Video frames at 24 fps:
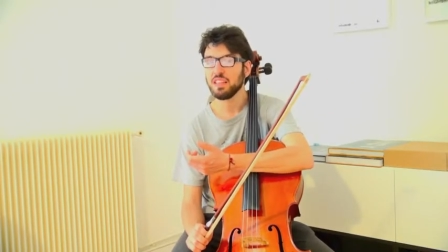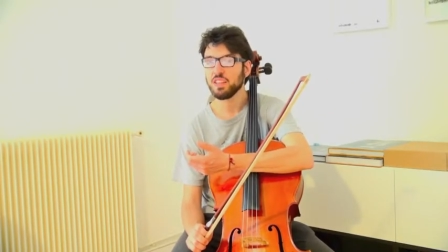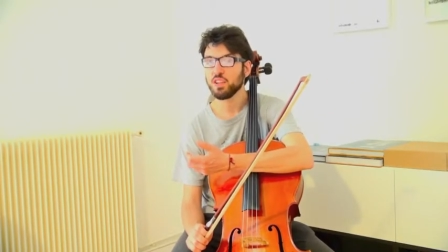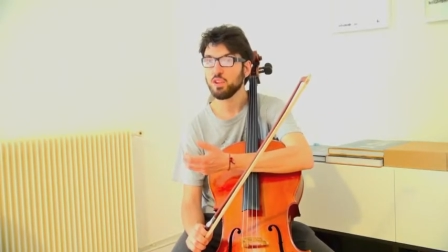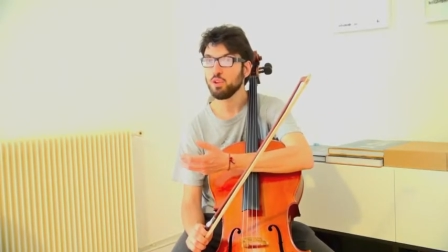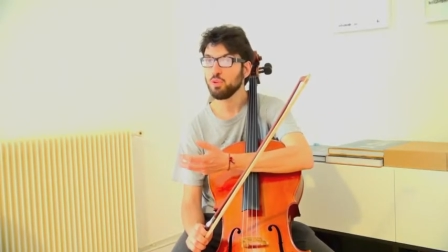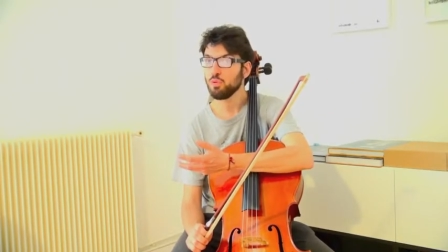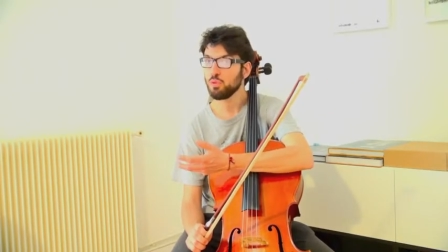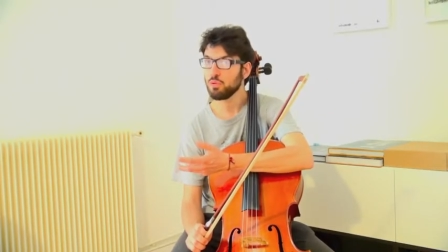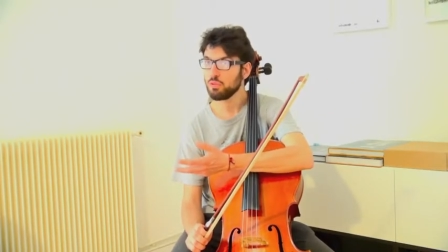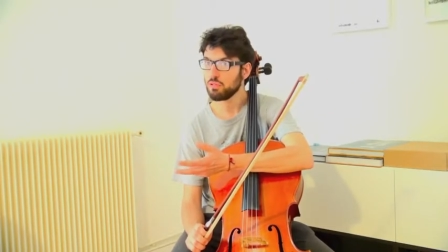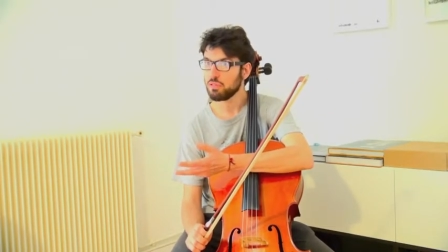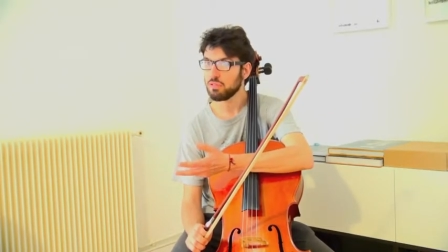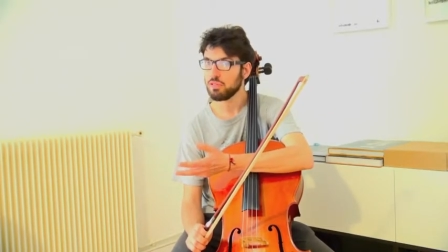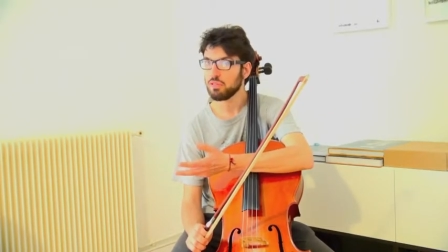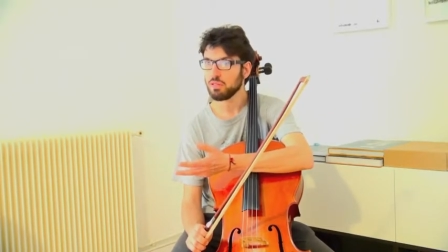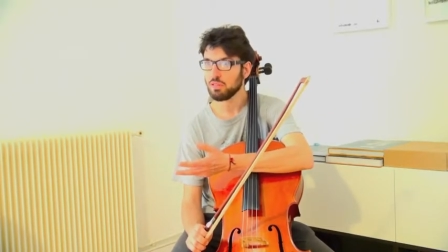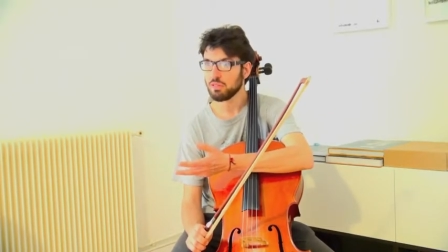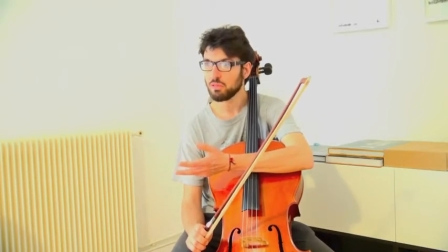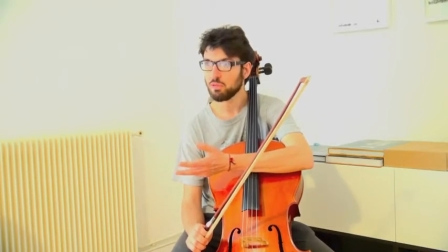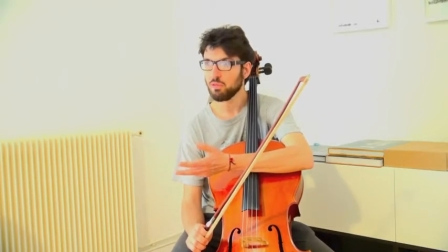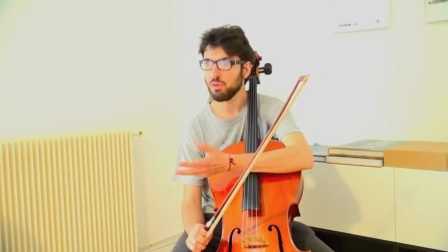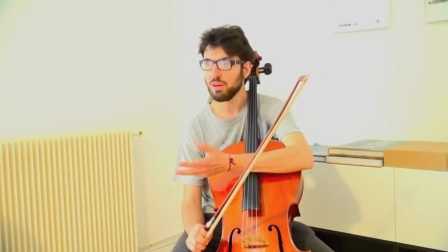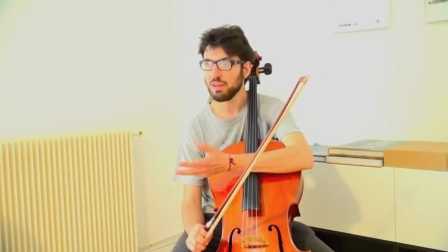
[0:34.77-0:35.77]
used
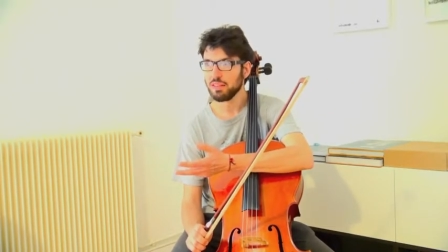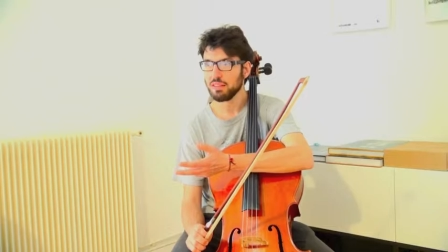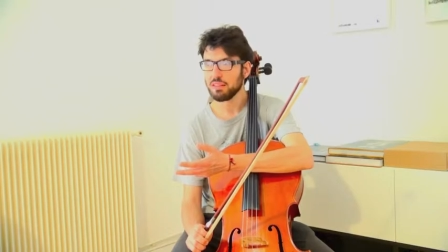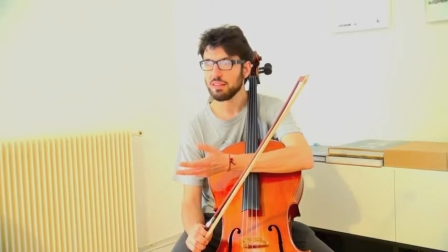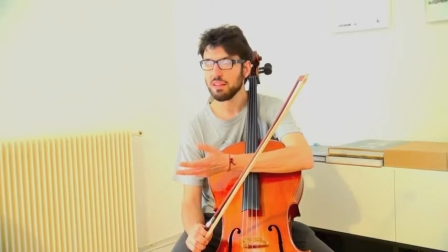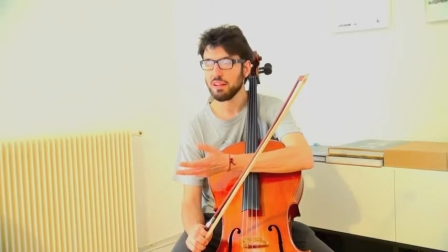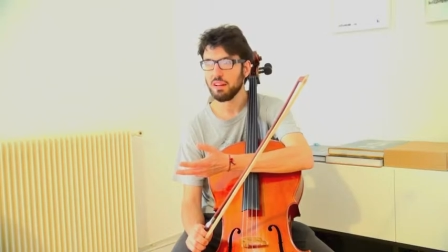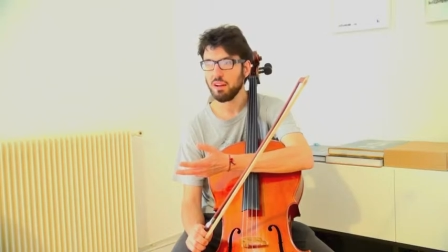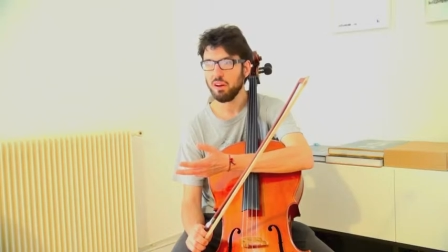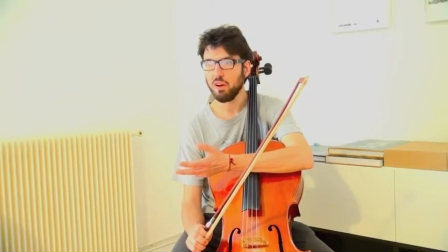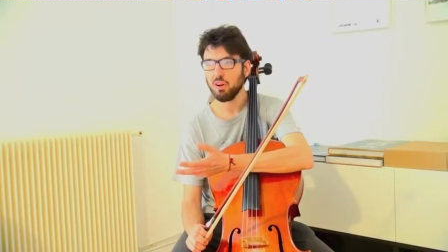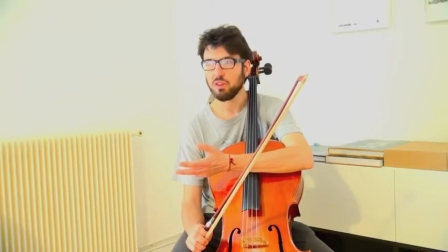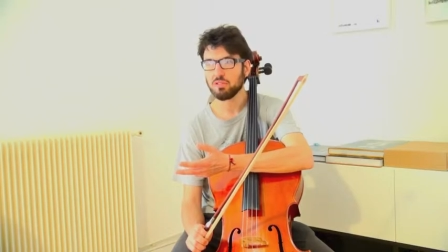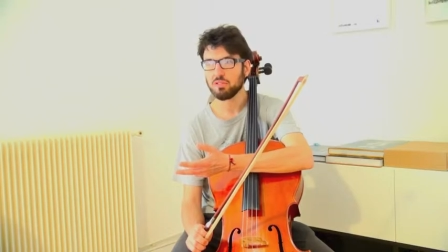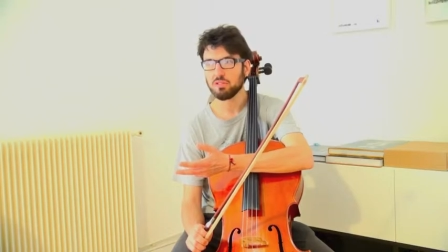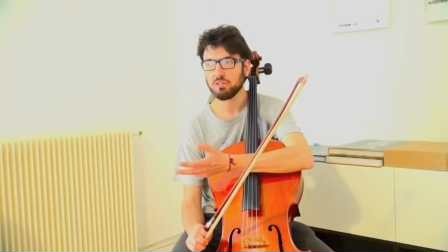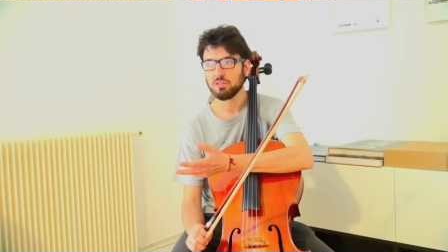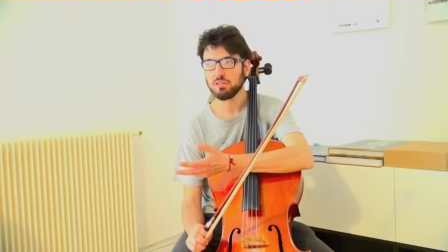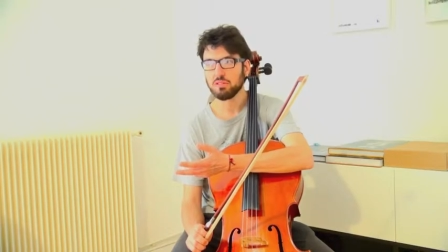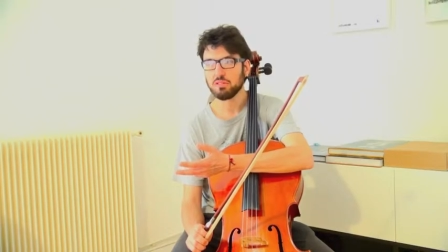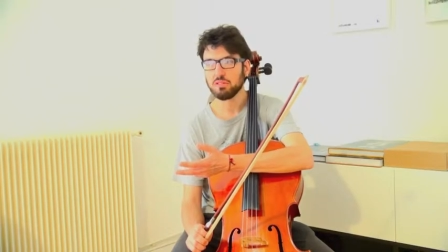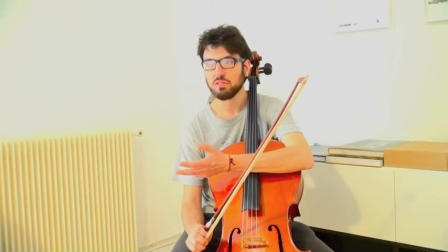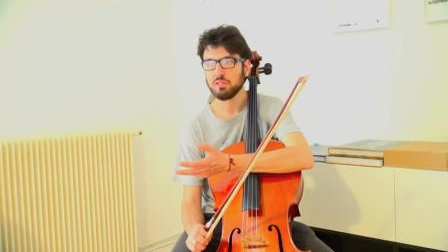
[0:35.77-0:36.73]
quite a lot